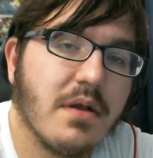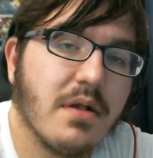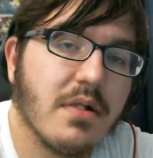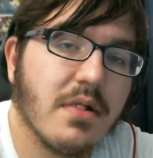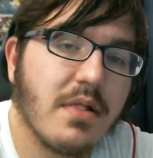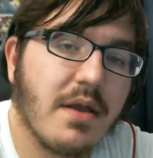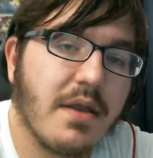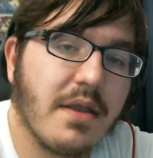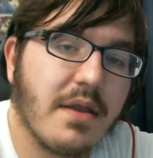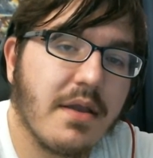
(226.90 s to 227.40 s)

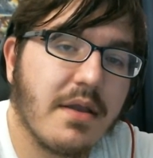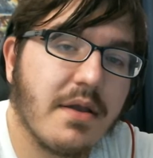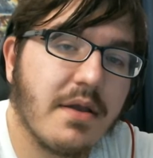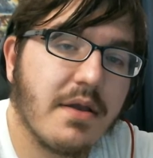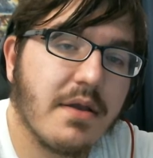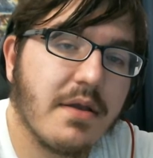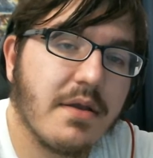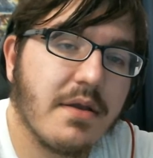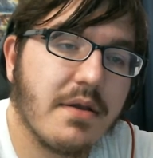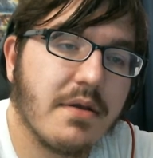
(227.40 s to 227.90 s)
Like,
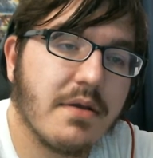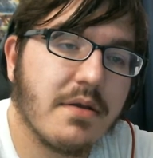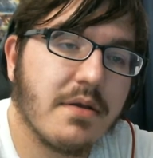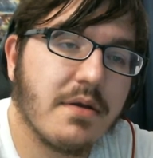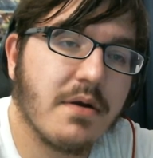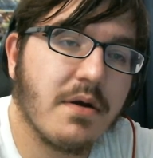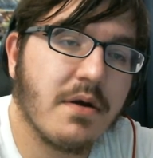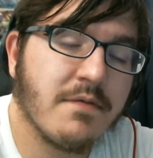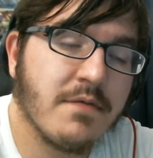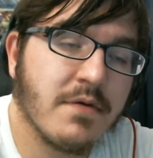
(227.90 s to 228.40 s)

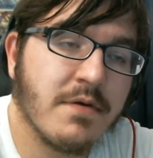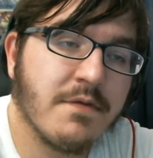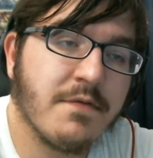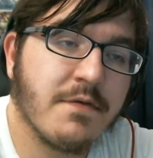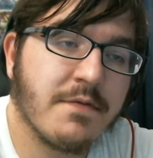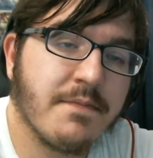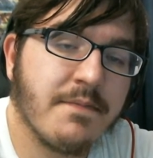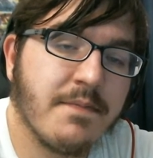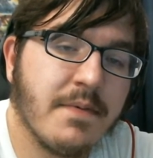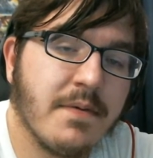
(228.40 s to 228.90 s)
our very
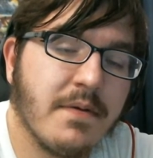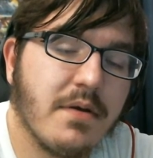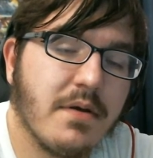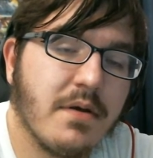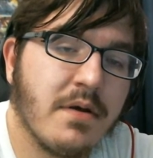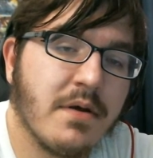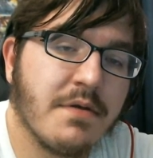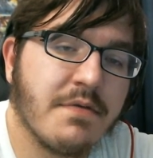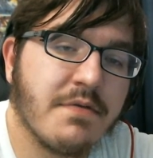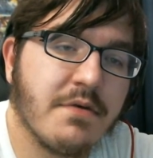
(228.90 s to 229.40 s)
first
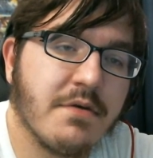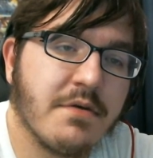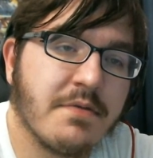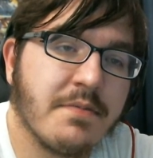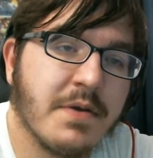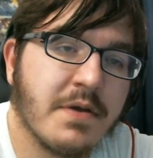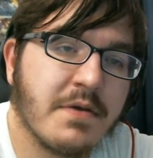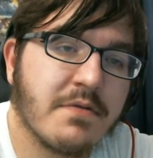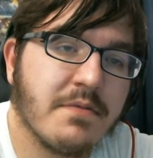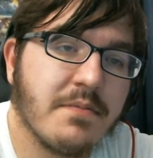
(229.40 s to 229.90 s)
series,
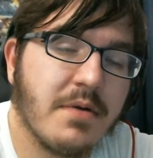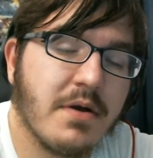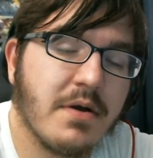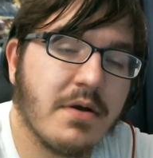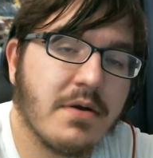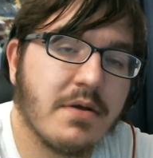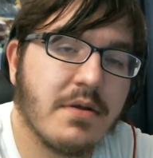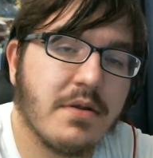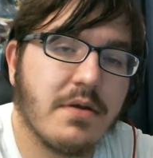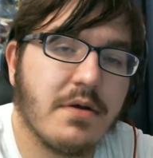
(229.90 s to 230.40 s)

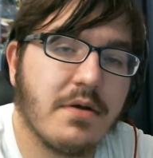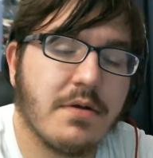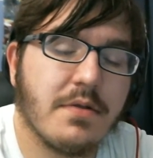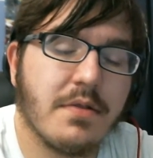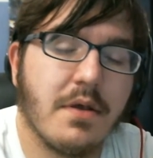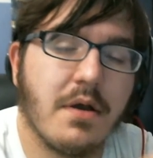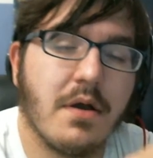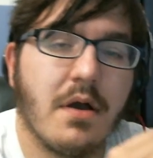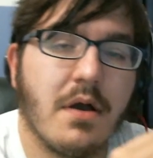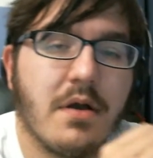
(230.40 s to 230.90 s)
Pixelmon, on
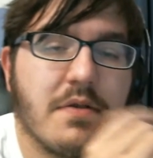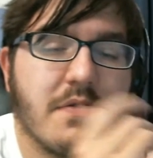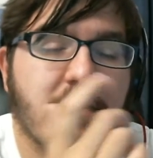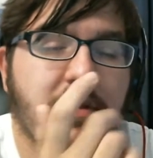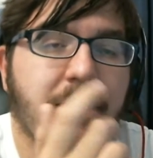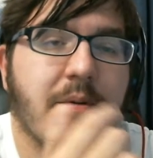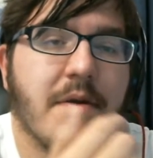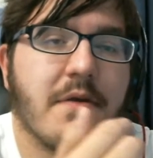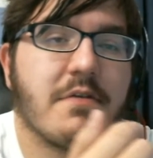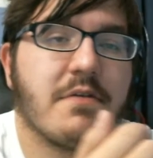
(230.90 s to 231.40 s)
the
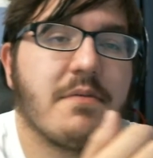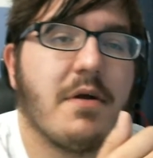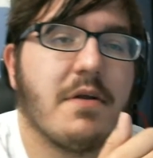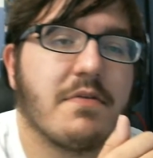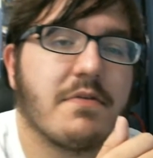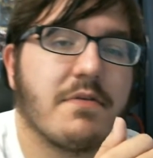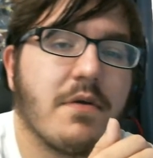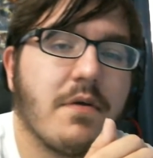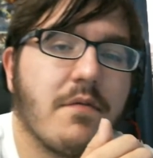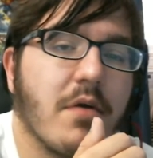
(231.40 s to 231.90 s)
Husky
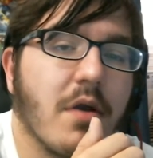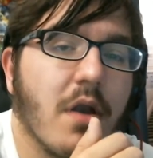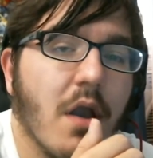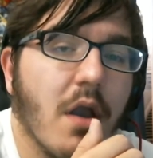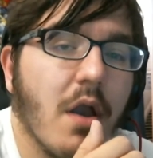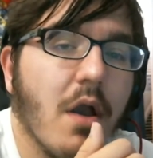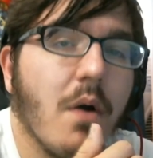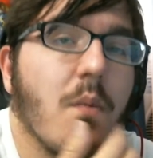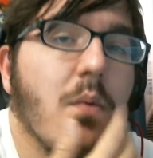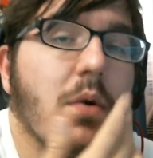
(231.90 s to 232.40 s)
Pixelmon server,
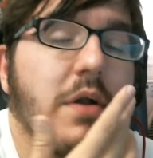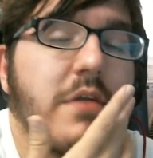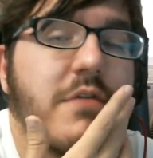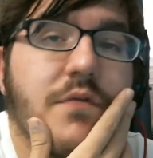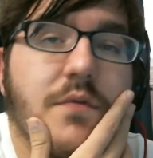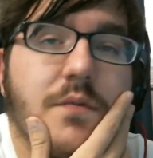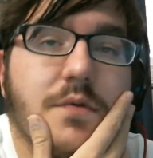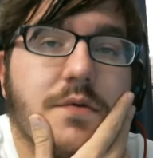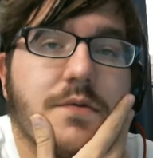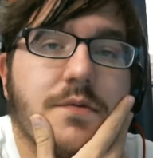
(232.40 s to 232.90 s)

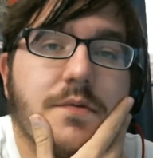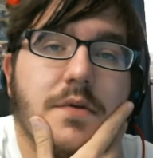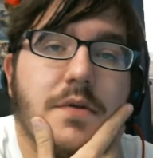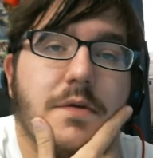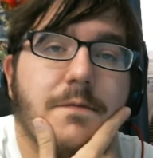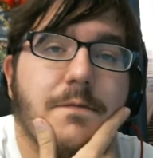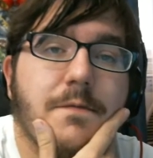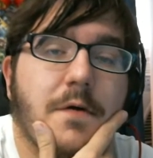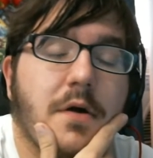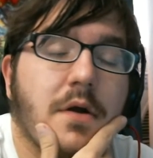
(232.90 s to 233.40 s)
which was
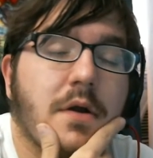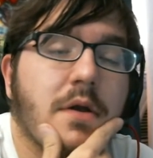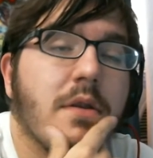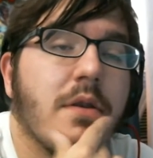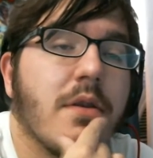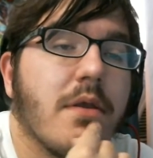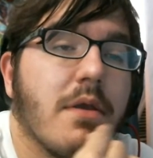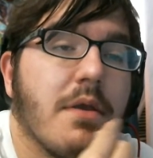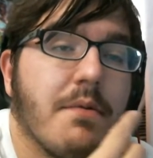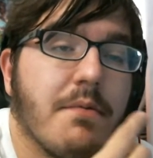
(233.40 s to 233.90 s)
really
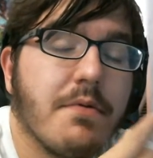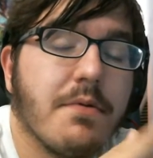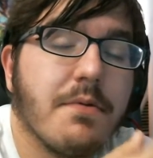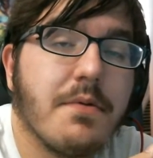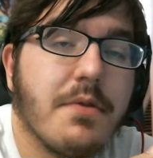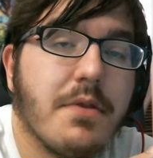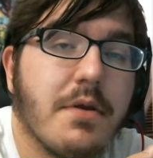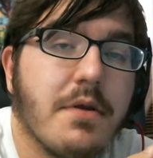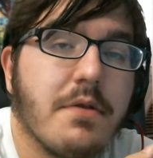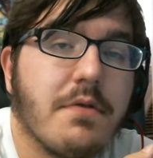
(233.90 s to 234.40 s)
fun. It was a
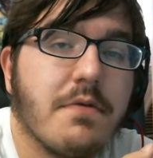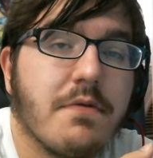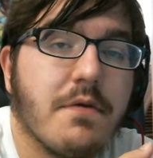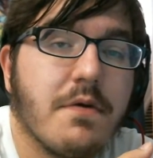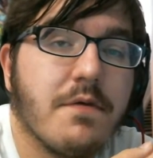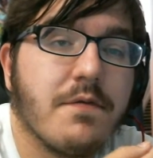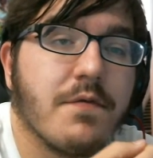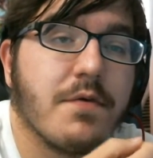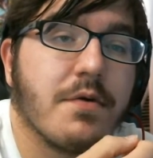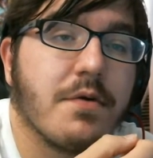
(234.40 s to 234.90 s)
really good
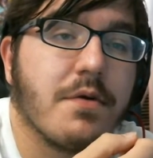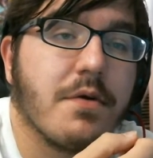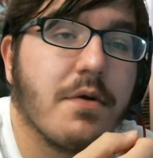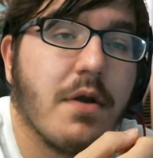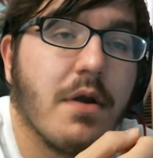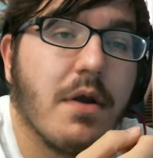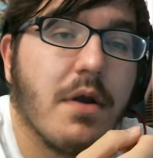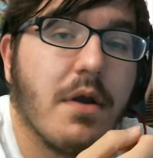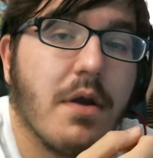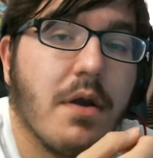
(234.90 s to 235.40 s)
server,
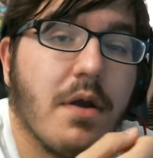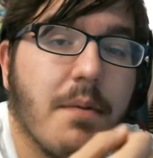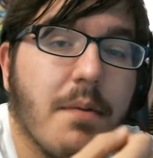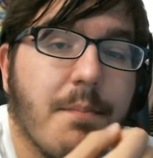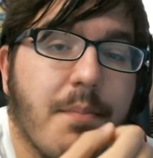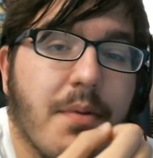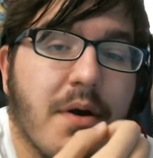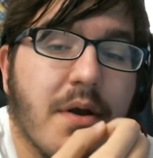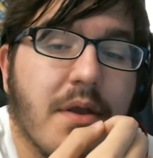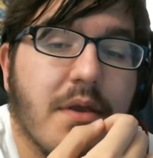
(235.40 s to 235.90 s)

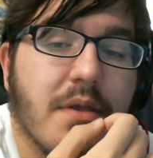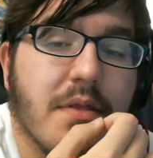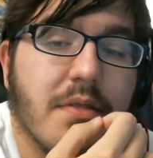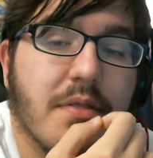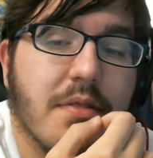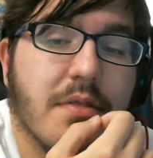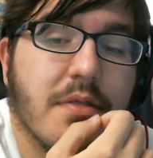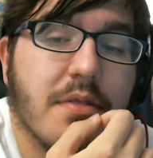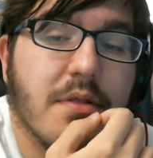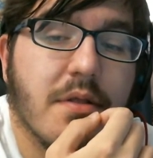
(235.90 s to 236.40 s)
but
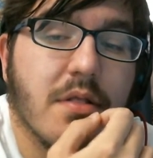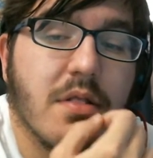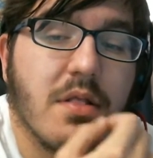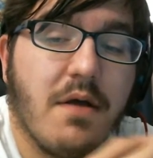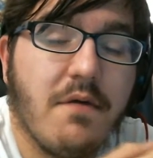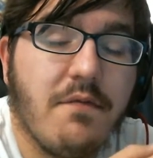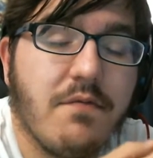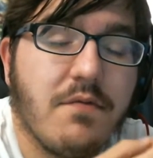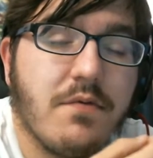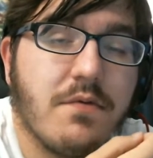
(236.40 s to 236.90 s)
the
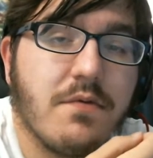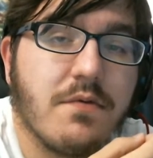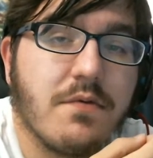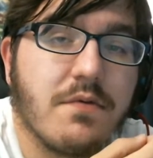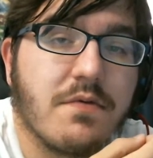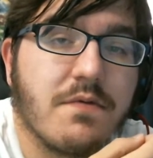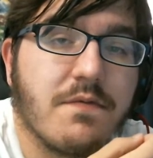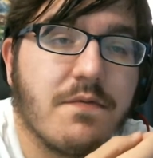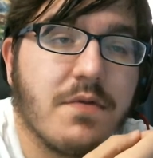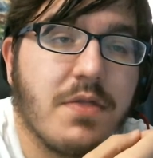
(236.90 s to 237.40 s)

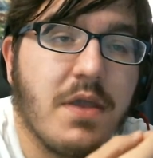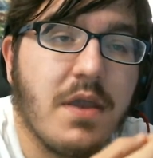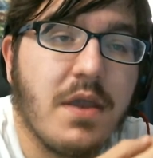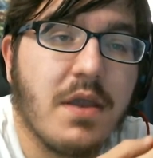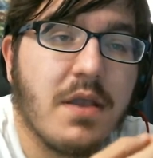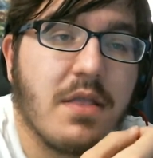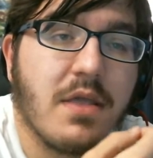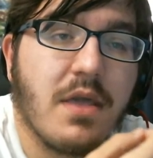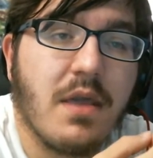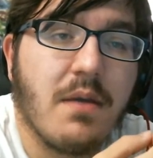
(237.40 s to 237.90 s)
levels for the
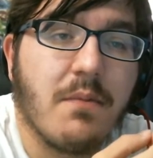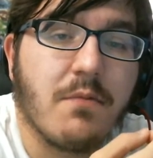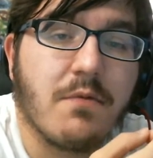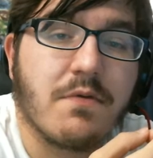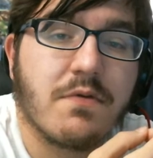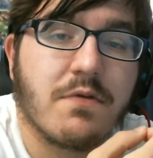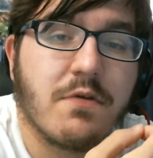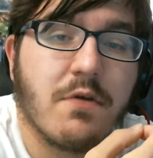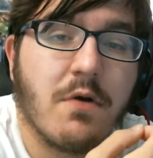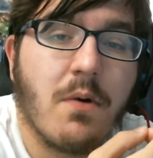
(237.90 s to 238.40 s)
end game were
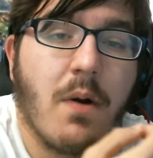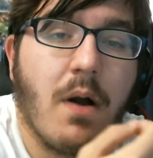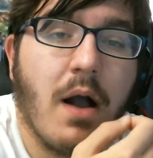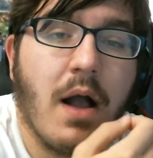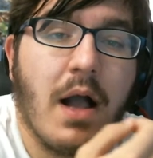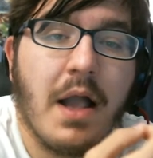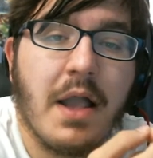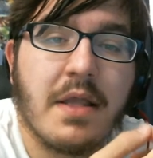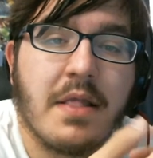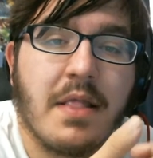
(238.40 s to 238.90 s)
so
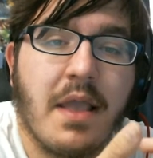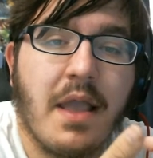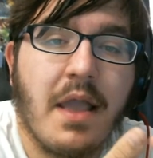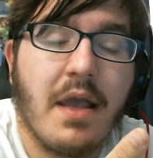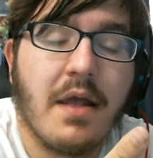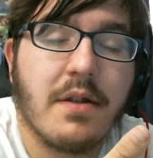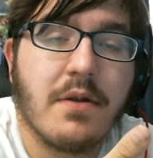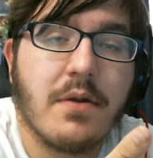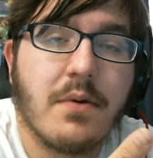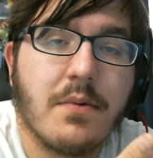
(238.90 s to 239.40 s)
high, and they
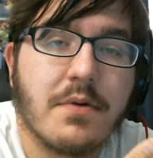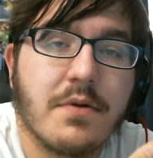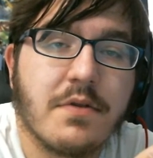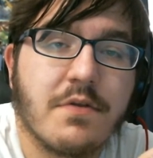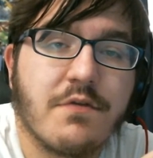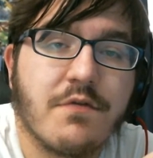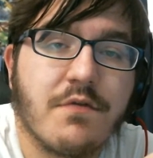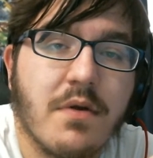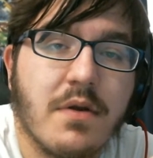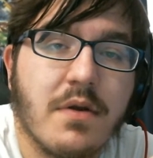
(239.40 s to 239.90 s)
had nowhere to
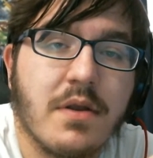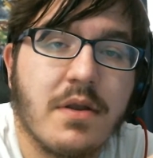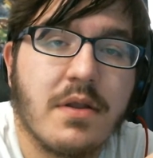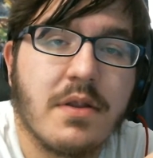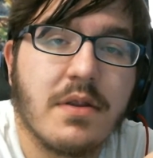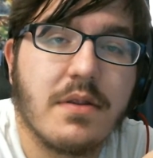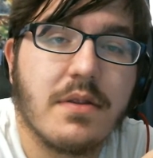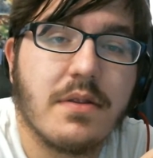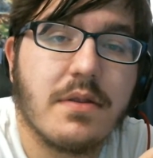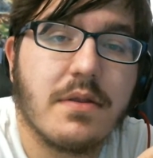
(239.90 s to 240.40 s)

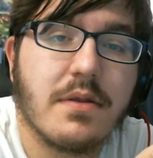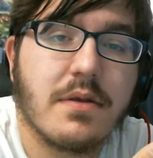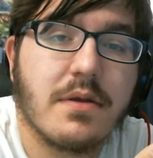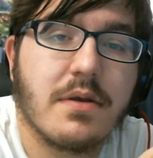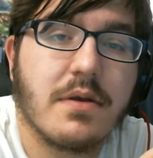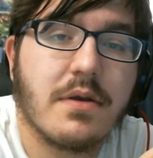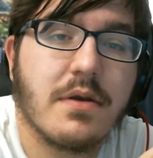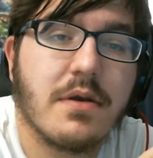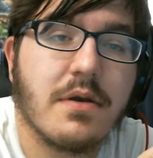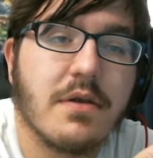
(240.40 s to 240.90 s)
train,
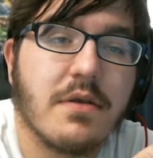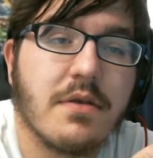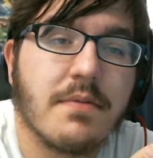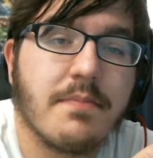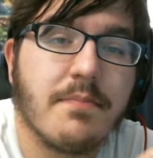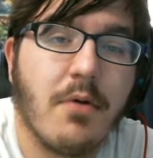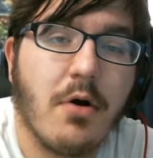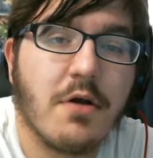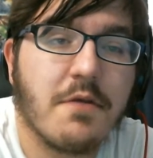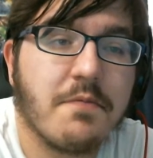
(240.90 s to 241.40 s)
because
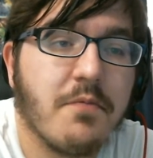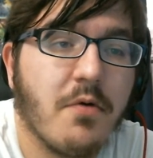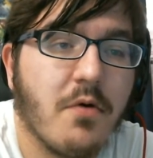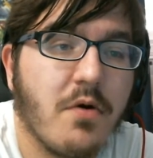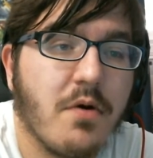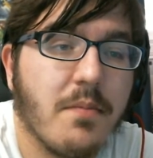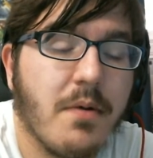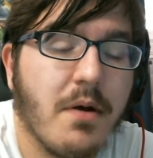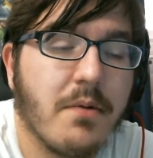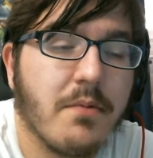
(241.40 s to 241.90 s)
boss
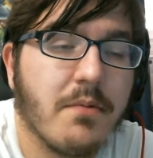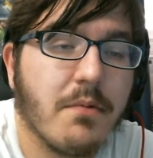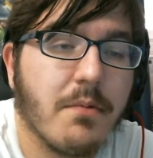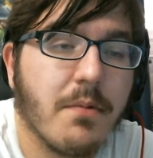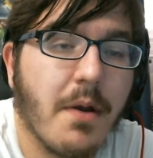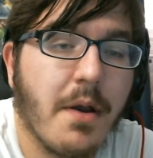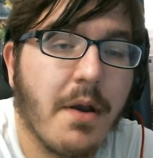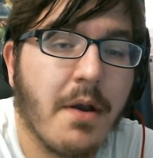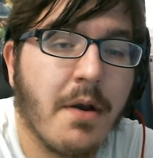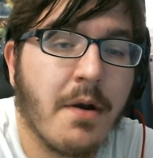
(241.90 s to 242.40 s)
Pokemon were
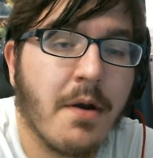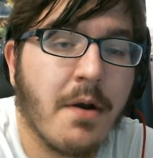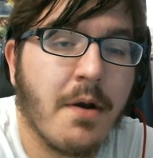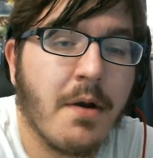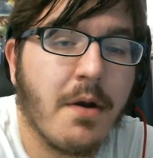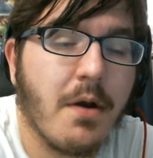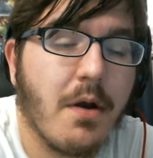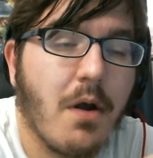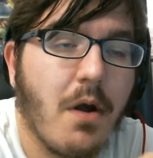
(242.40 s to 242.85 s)
rare.